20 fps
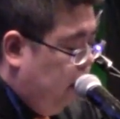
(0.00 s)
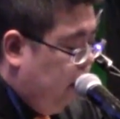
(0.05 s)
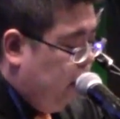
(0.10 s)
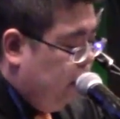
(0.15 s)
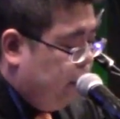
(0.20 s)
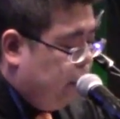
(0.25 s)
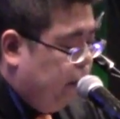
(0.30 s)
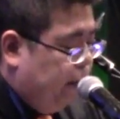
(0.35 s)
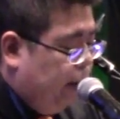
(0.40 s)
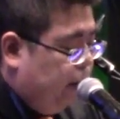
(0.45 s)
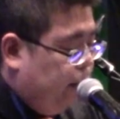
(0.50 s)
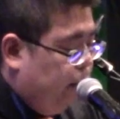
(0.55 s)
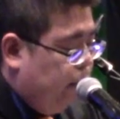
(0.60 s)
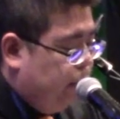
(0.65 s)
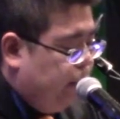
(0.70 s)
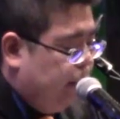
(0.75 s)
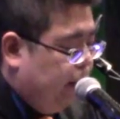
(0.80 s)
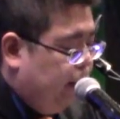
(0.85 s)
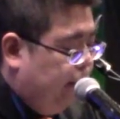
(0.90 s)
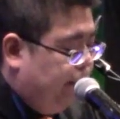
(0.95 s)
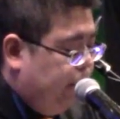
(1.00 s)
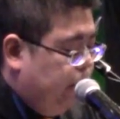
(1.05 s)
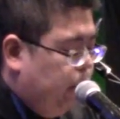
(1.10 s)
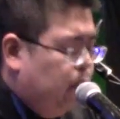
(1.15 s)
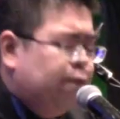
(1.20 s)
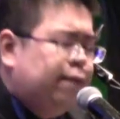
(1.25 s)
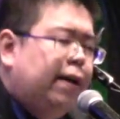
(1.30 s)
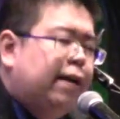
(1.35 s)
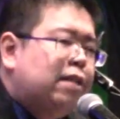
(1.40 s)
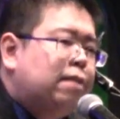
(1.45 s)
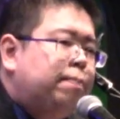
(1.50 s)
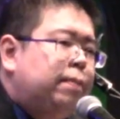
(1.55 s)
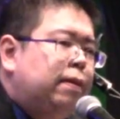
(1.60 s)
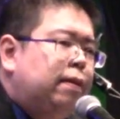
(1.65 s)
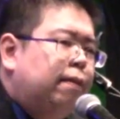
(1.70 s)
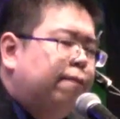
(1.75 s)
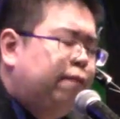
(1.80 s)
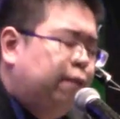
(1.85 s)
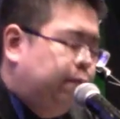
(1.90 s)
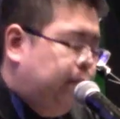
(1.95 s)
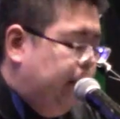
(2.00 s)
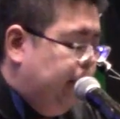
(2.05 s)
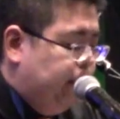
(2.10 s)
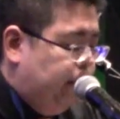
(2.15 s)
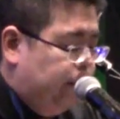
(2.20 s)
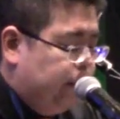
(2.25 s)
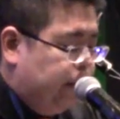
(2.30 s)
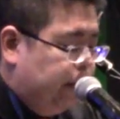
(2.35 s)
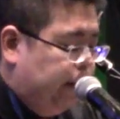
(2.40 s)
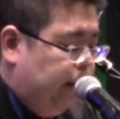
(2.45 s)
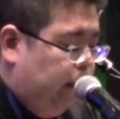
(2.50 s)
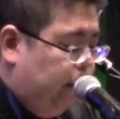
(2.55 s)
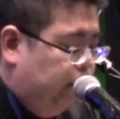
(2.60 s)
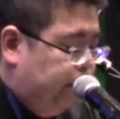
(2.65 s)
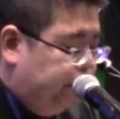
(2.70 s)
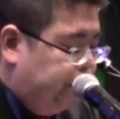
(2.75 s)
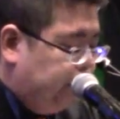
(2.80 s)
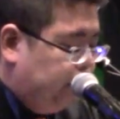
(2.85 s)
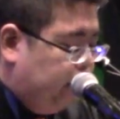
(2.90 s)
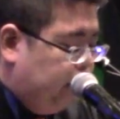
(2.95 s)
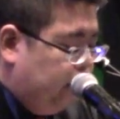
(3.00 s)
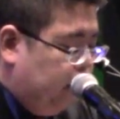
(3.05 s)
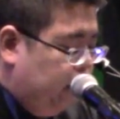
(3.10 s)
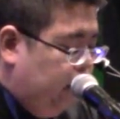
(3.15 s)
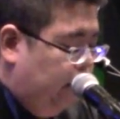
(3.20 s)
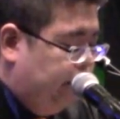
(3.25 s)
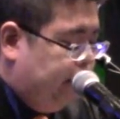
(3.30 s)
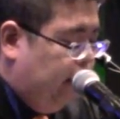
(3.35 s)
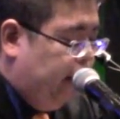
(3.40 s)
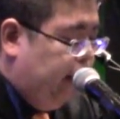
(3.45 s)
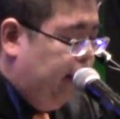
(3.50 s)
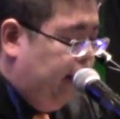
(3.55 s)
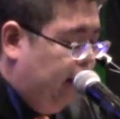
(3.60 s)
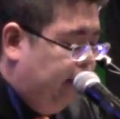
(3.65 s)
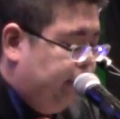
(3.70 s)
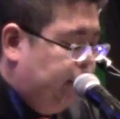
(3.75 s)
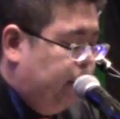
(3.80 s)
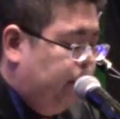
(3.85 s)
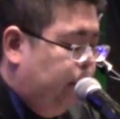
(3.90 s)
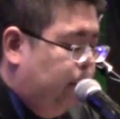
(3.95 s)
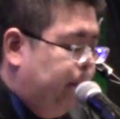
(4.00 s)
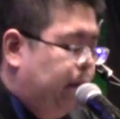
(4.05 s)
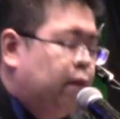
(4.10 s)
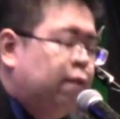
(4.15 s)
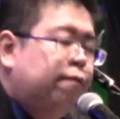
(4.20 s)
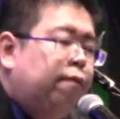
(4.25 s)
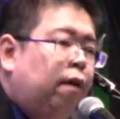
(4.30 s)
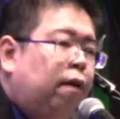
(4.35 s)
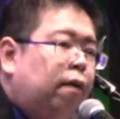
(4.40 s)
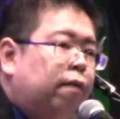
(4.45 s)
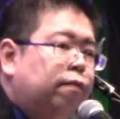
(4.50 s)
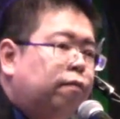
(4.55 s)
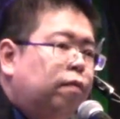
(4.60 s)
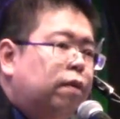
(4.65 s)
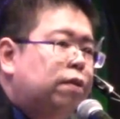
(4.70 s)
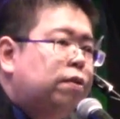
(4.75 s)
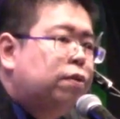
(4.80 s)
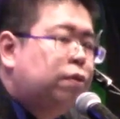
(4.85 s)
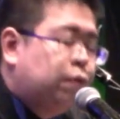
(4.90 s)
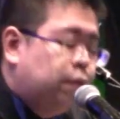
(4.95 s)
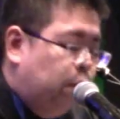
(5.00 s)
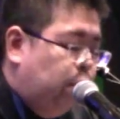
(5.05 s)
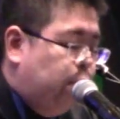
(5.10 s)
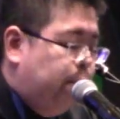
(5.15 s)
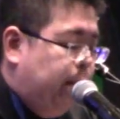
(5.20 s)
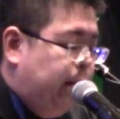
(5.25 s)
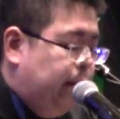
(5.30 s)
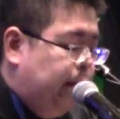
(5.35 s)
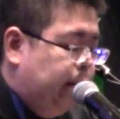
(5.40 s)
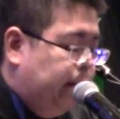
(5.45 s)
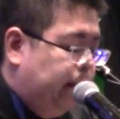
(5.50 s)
So in closing, if you would have asked me fifteen years ago if I ever would be involved with so many